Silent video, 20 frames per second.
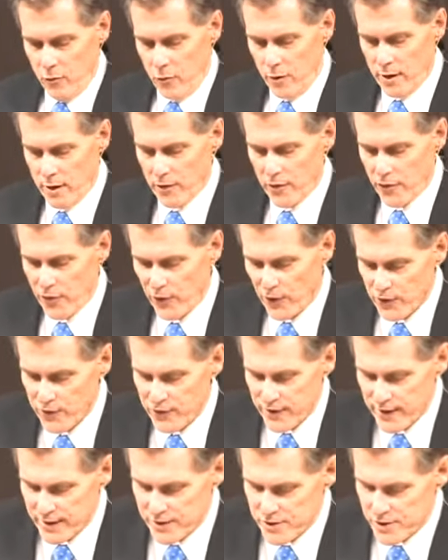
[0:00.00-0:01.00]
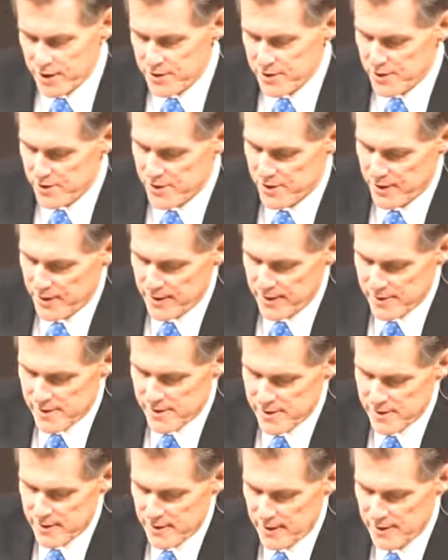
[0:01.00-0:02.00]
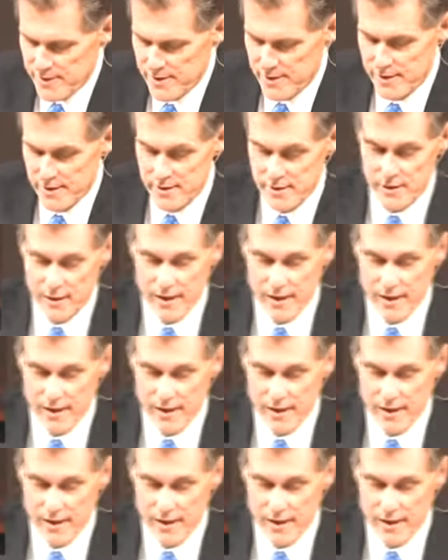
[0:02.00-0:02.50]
Well, the third thing Jesus says is his